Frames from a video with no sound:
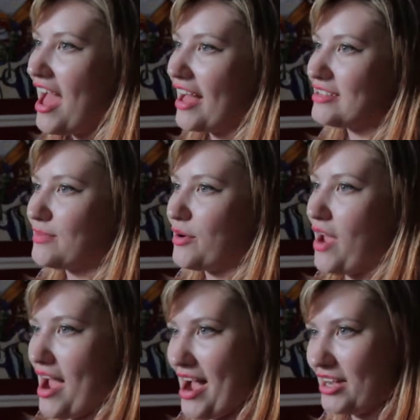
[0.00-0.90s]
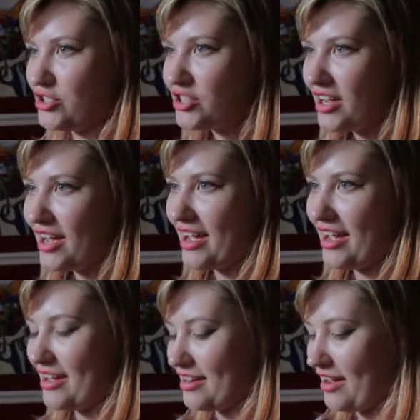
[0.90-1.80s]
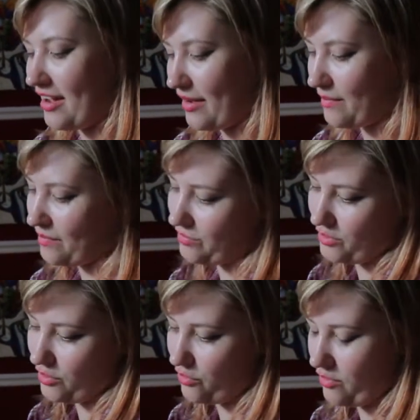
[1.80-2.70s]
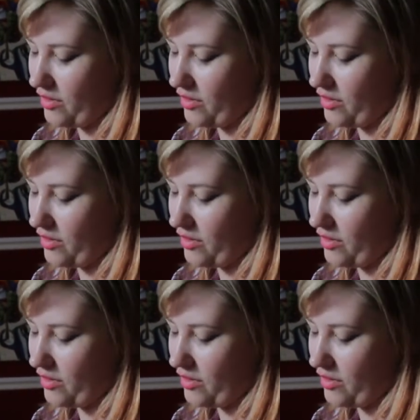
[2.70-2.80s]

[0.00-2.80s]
and smoke hash and do